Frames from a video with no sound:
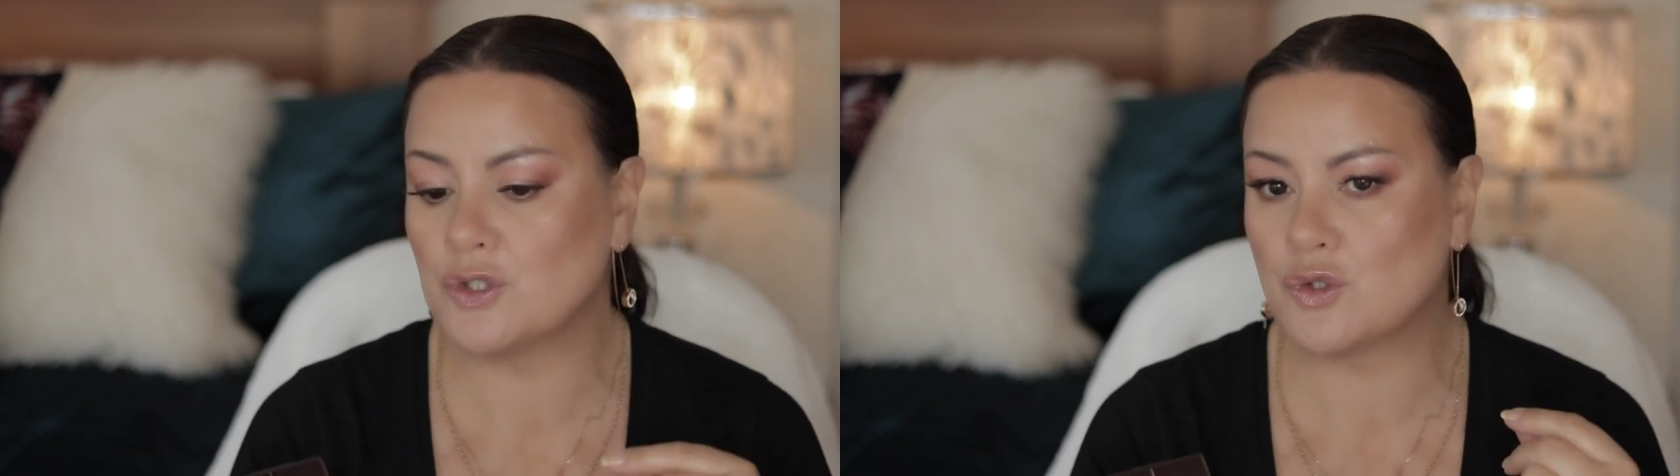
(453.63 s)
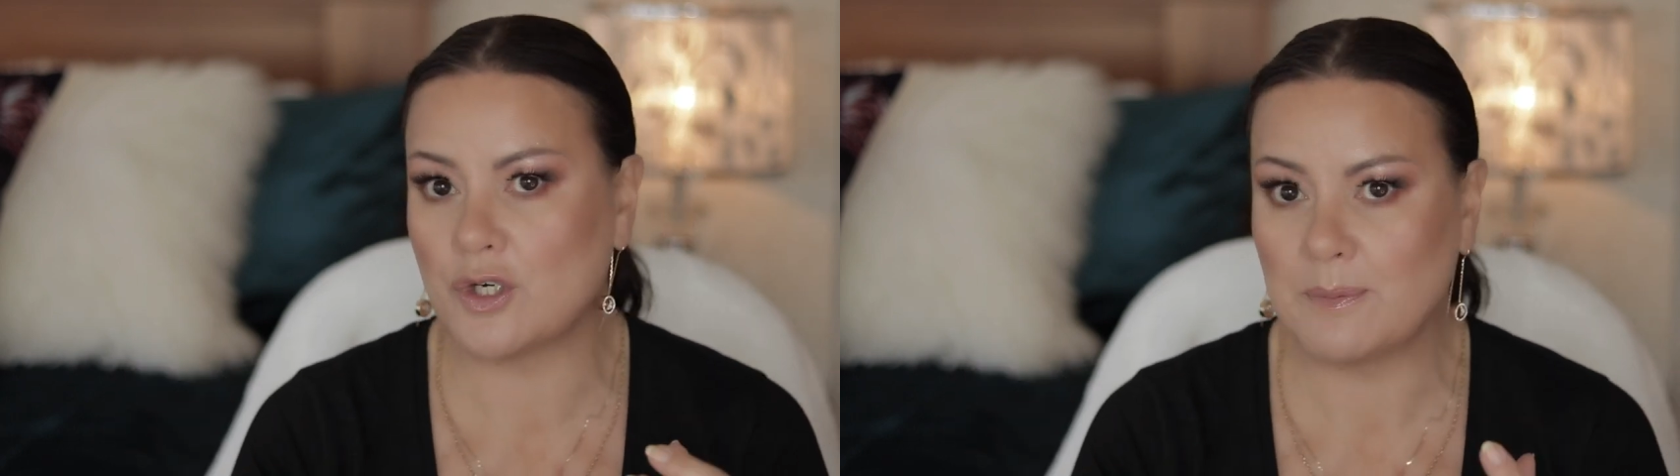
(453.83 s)

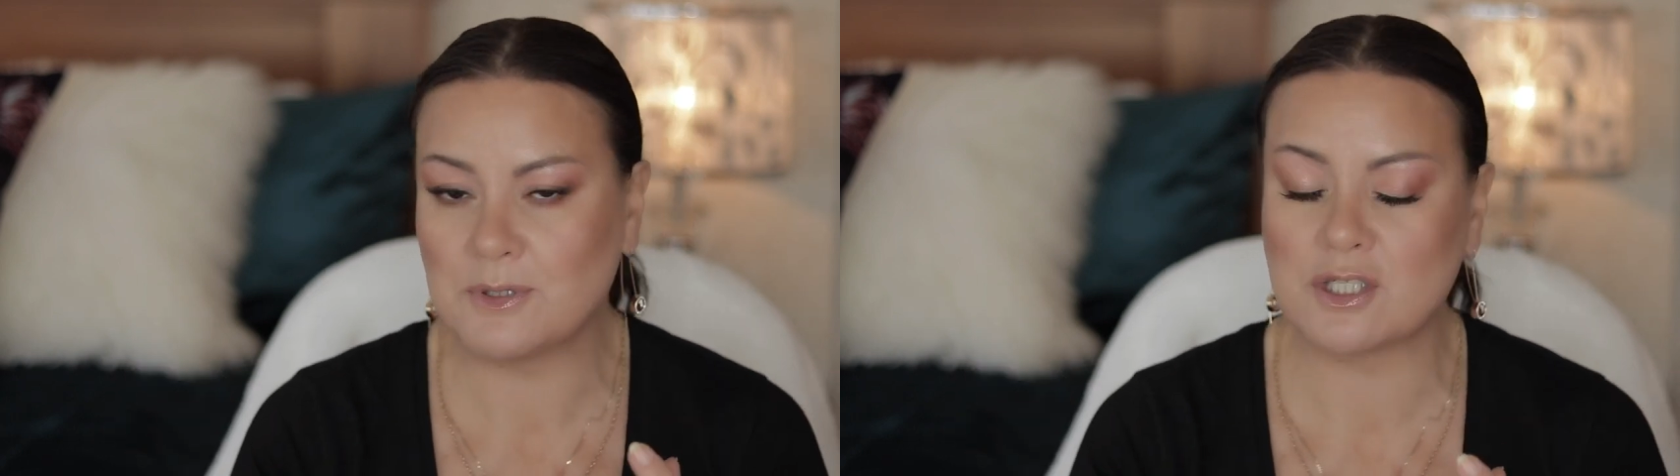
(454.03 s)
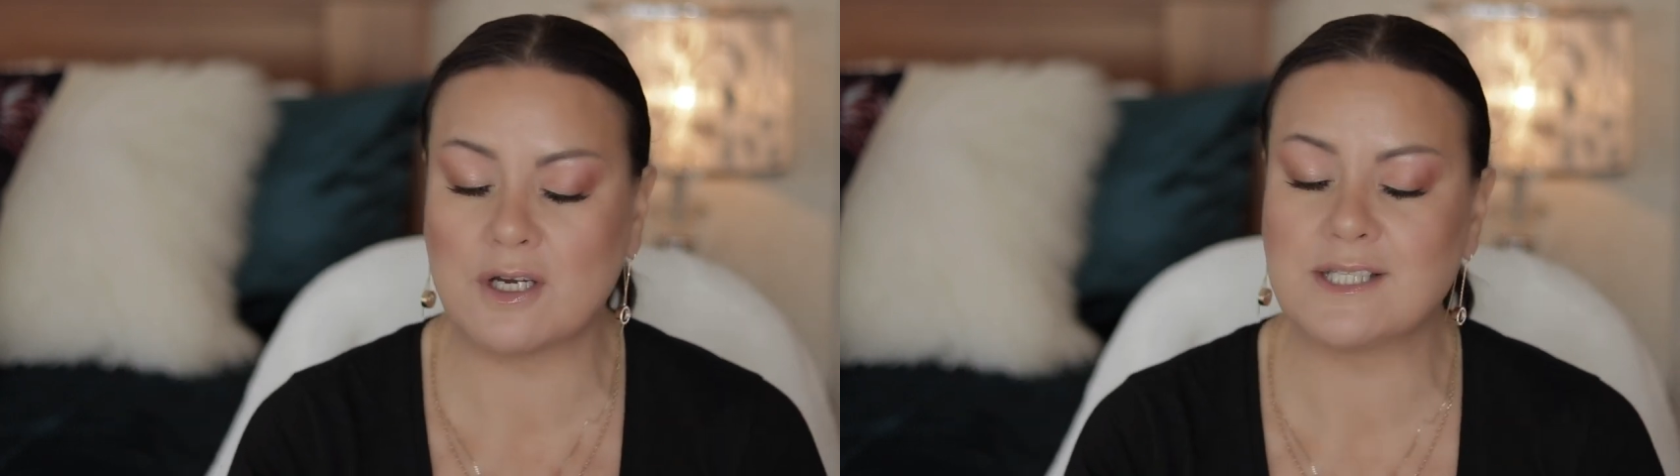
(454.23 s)

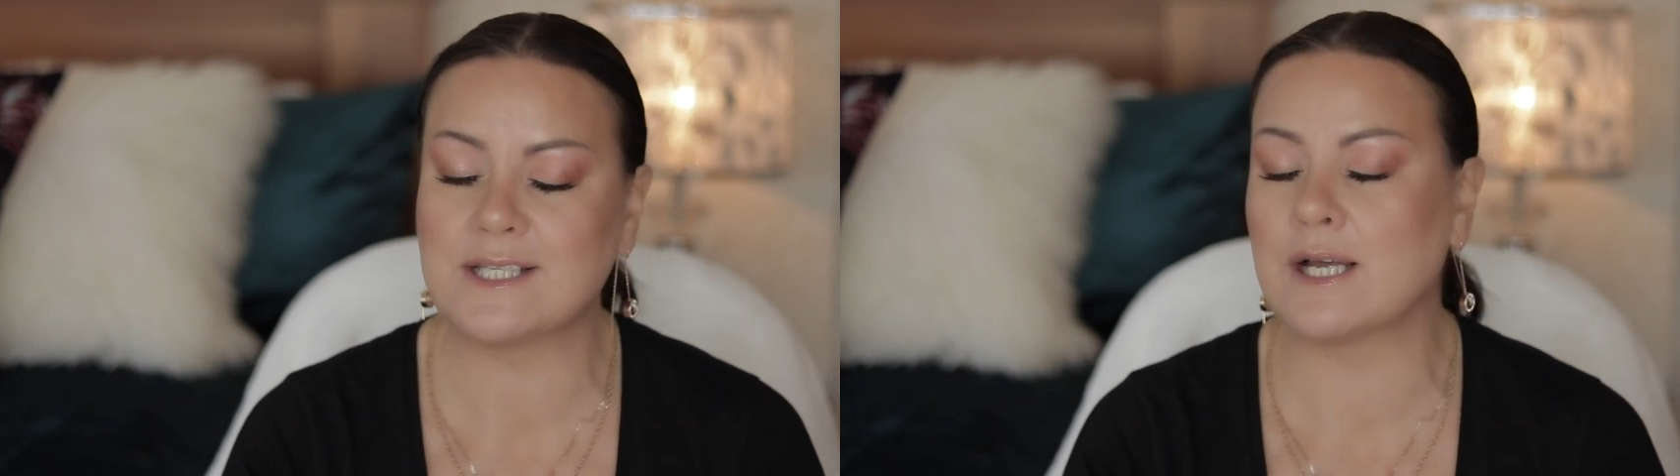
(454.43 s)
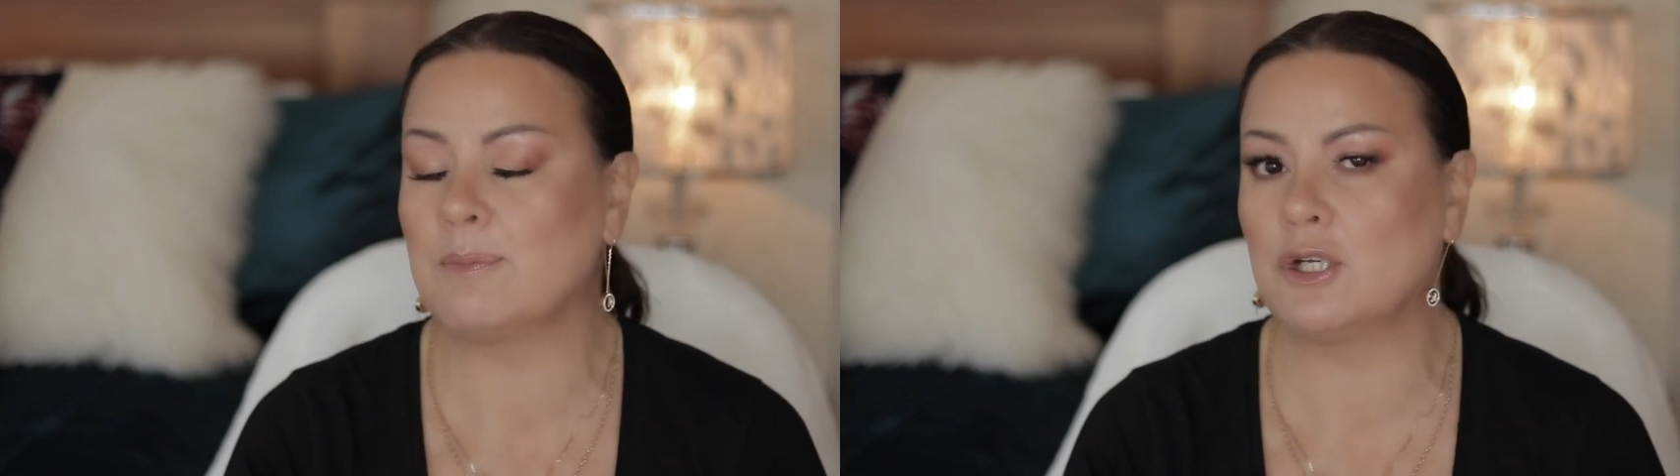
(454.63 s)
dramatize
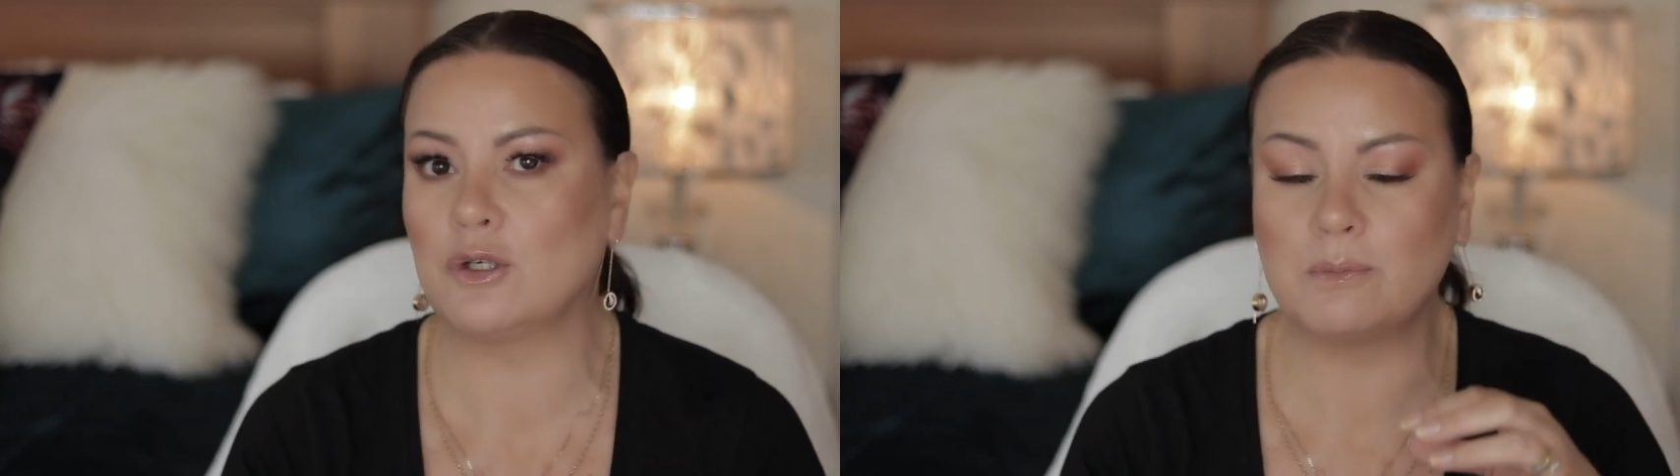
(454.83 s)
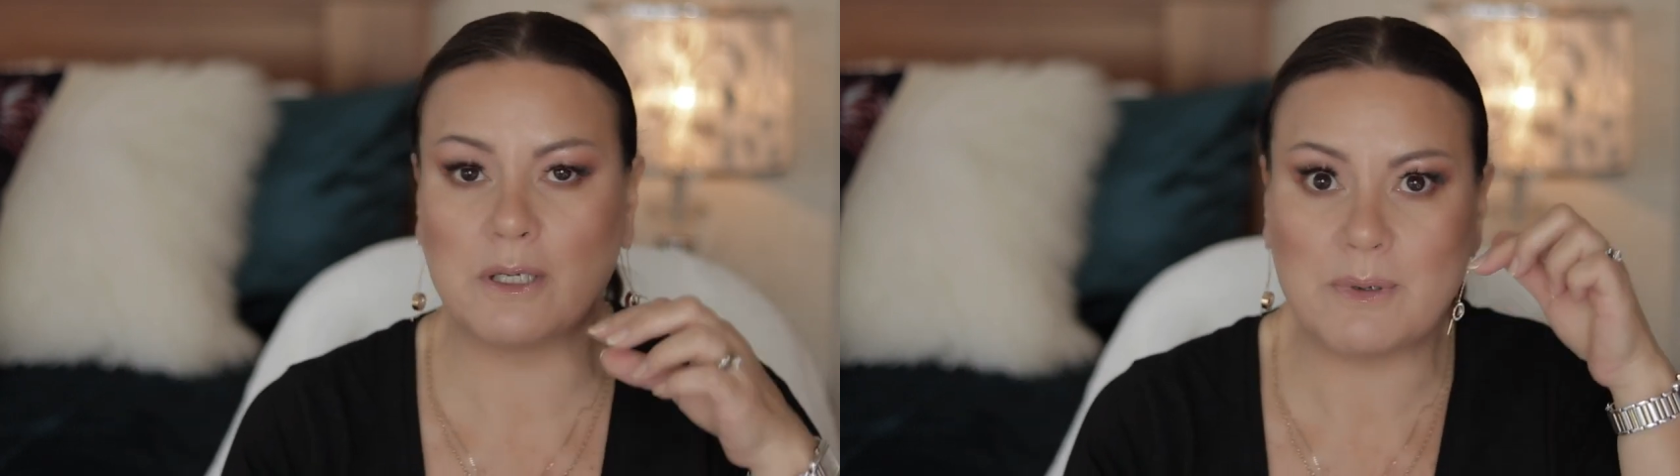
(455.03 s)
it up a
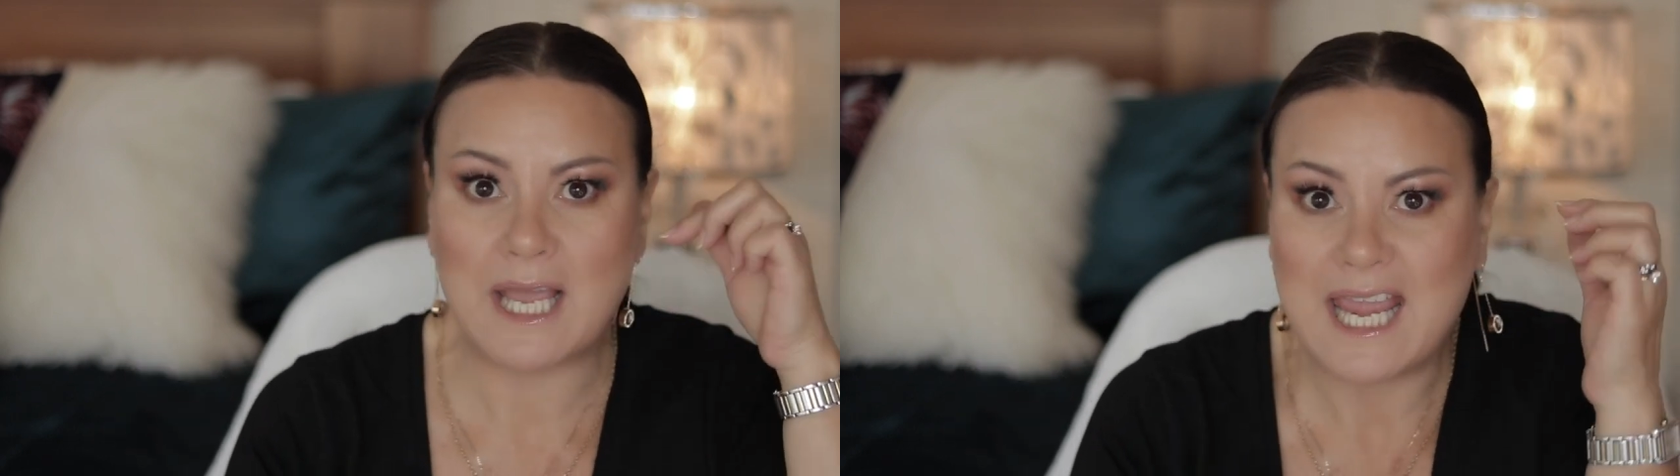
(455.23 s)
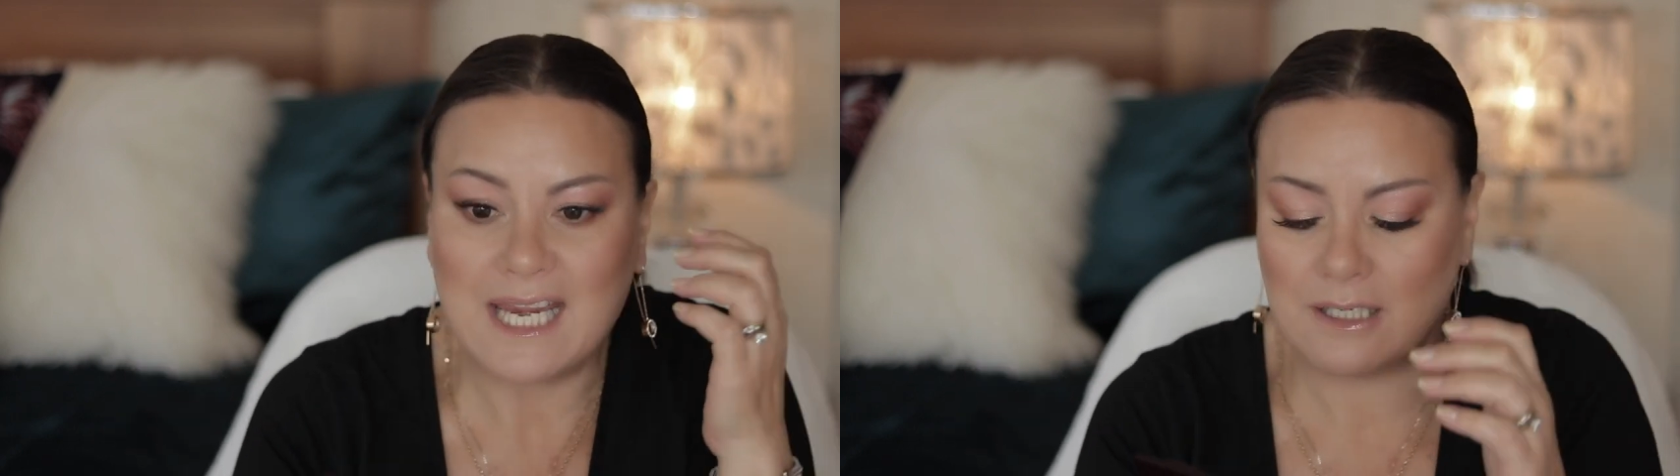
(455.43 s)
little bit by
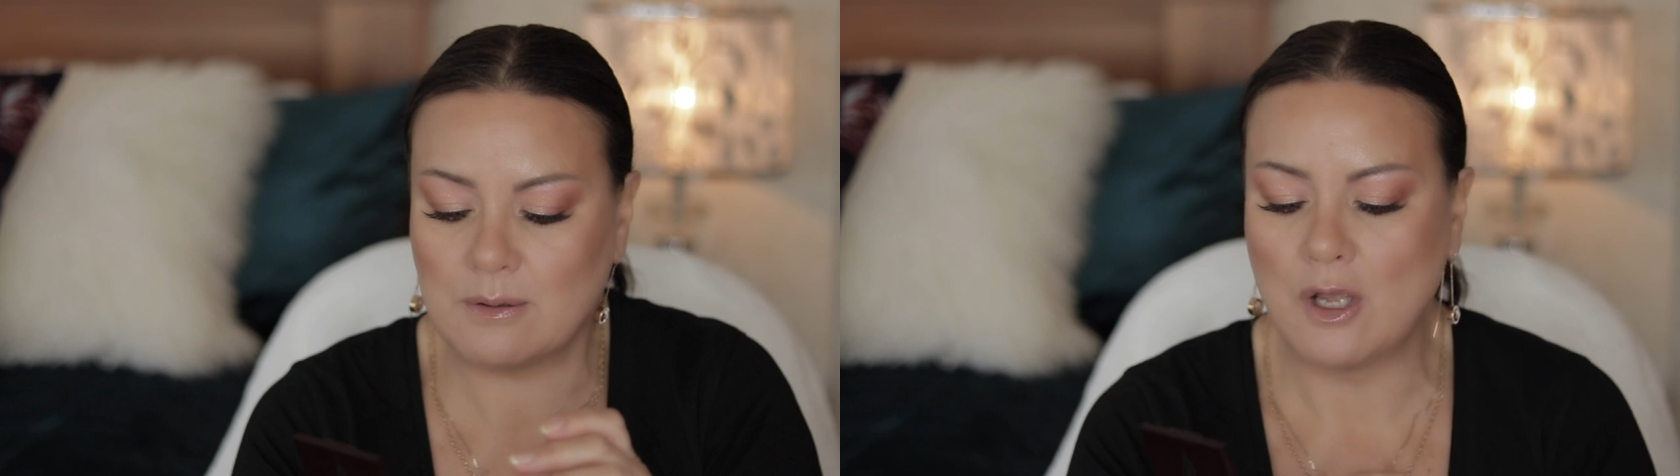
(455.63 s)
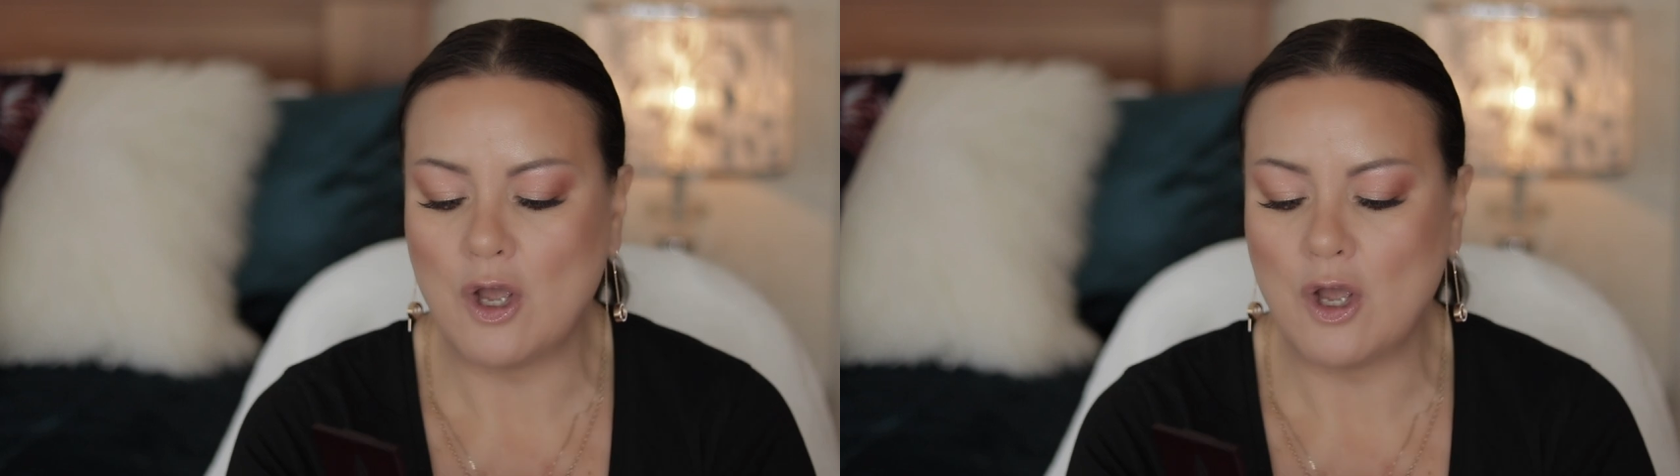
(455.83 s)
adding